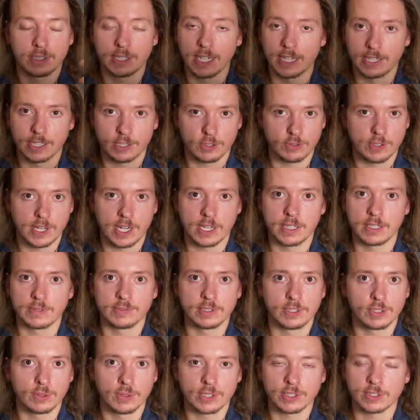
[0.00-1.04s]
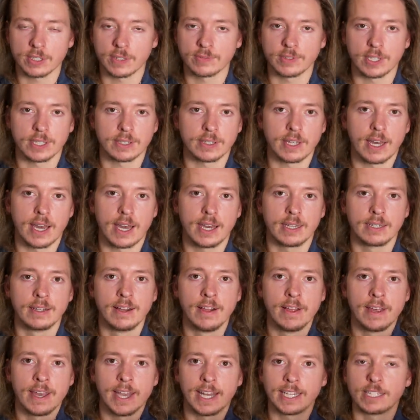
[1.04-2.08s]
getting creative and doing stuff like that.
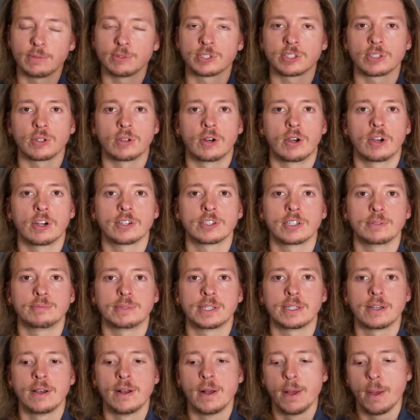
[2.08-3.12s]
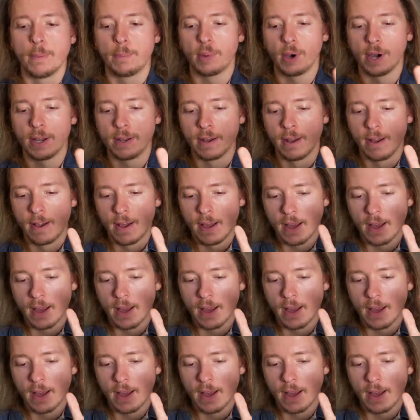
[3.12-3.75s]
And he was still hard on me, but